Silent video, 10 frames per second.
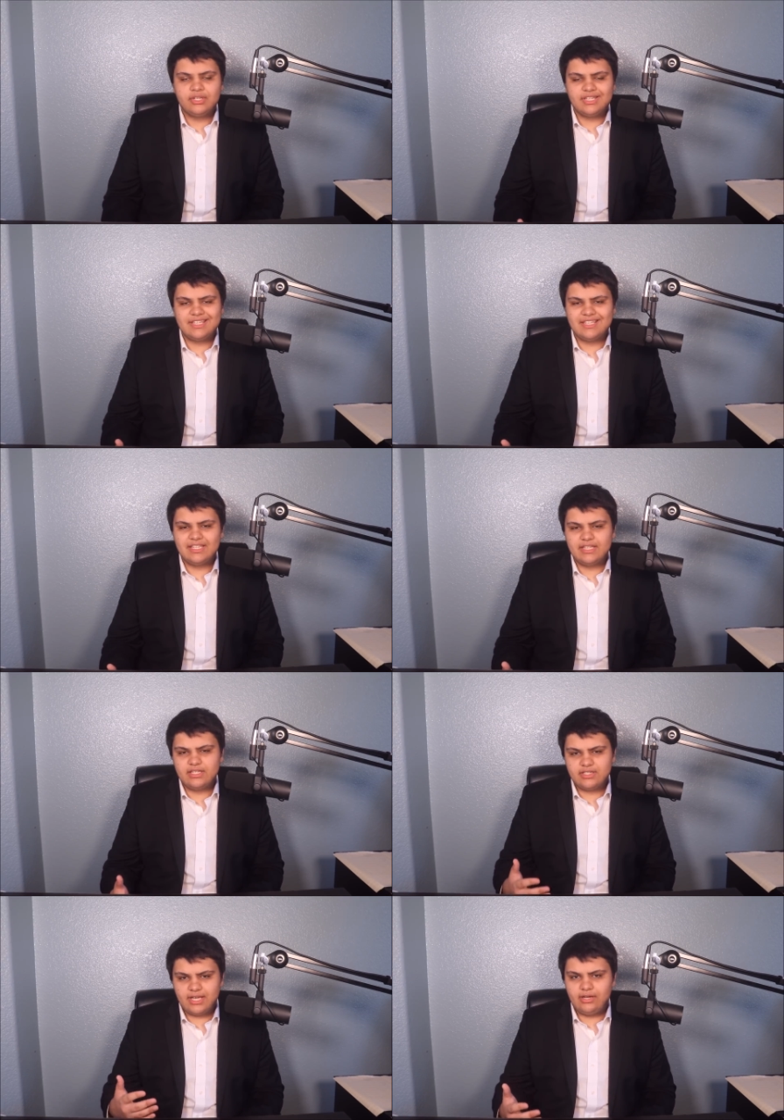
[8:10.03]

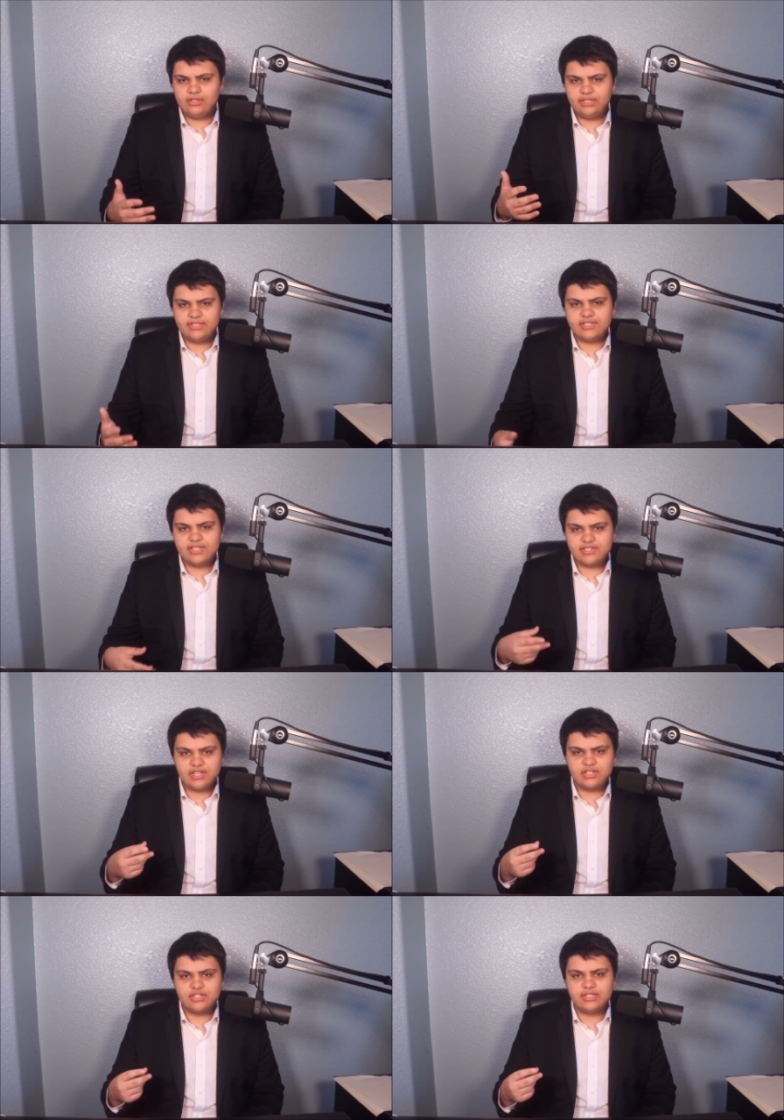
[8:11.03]
he, he Kyle Kulinski
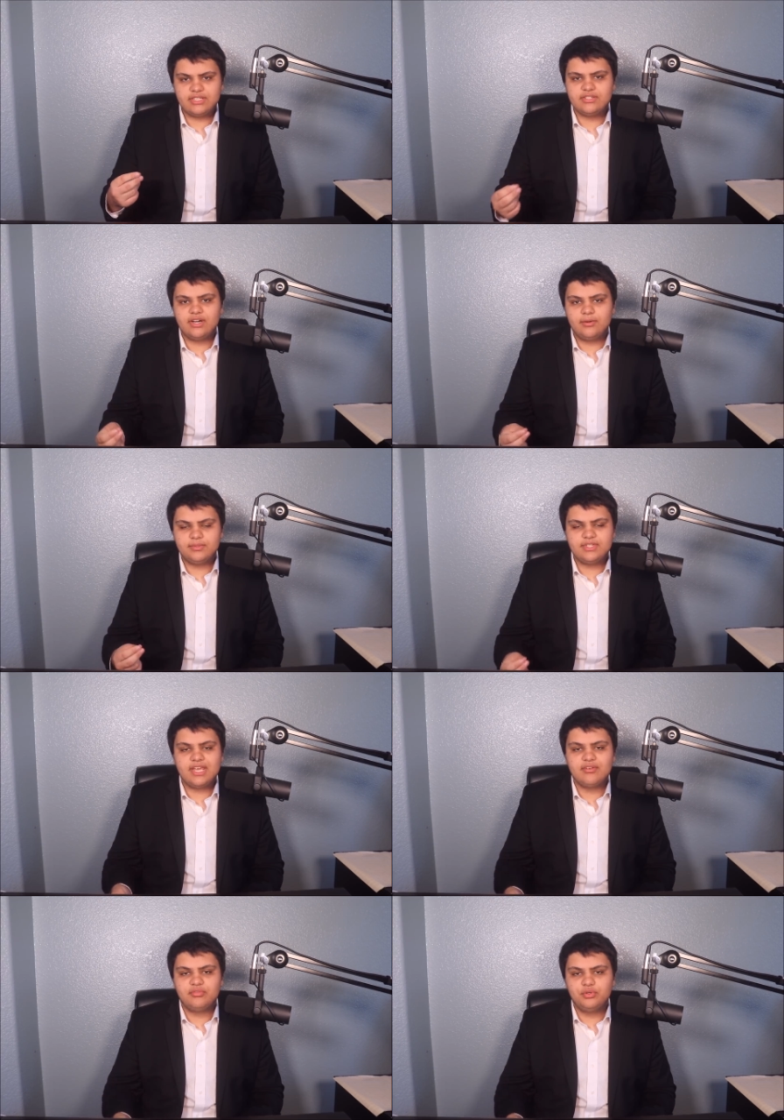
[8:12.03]
essentially dubbed
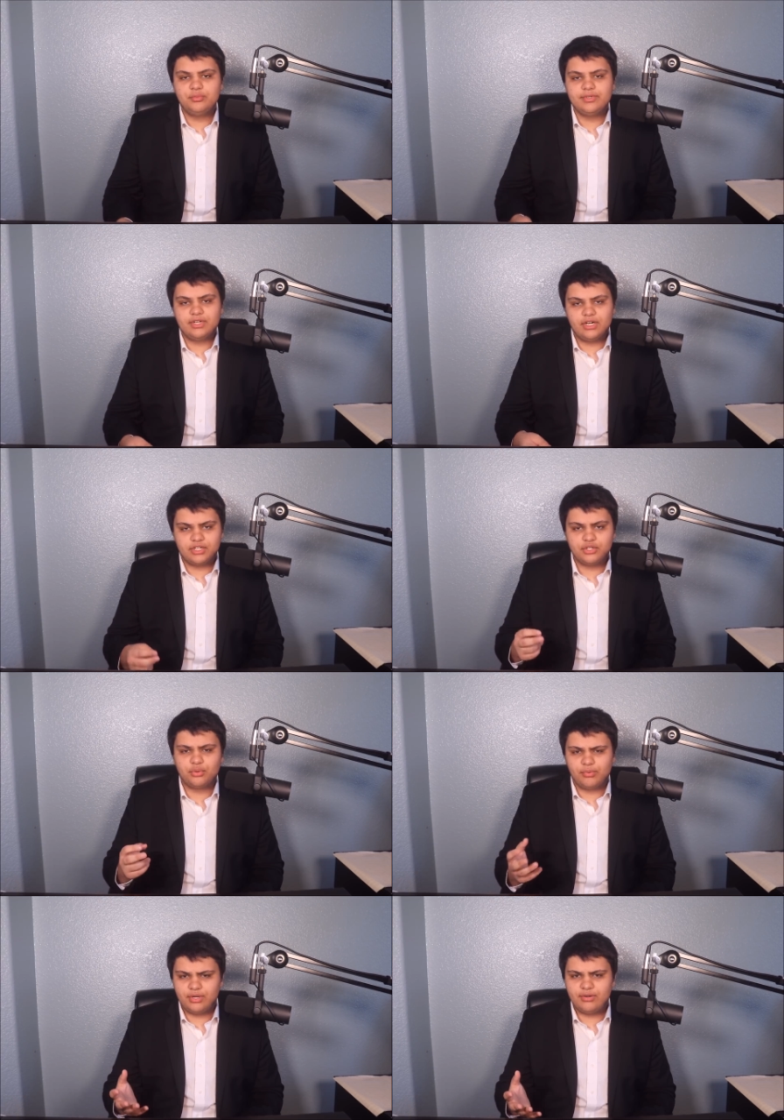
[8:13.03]
Dave Rubin a
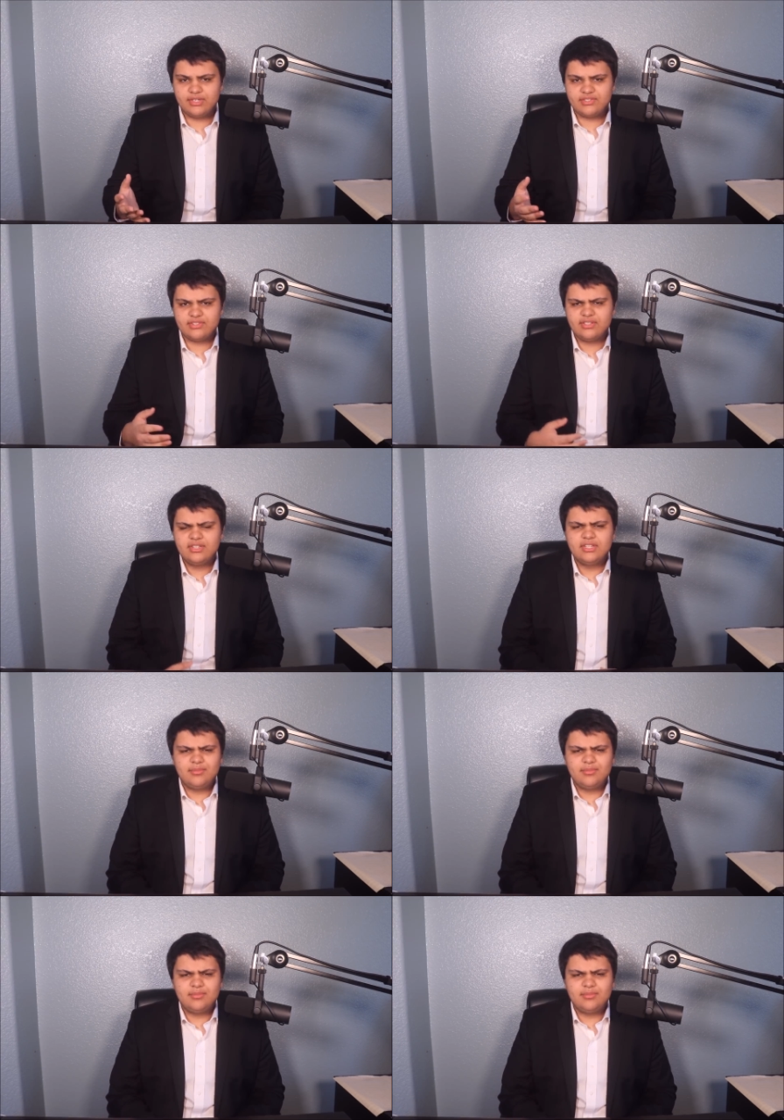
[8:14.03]
careerist,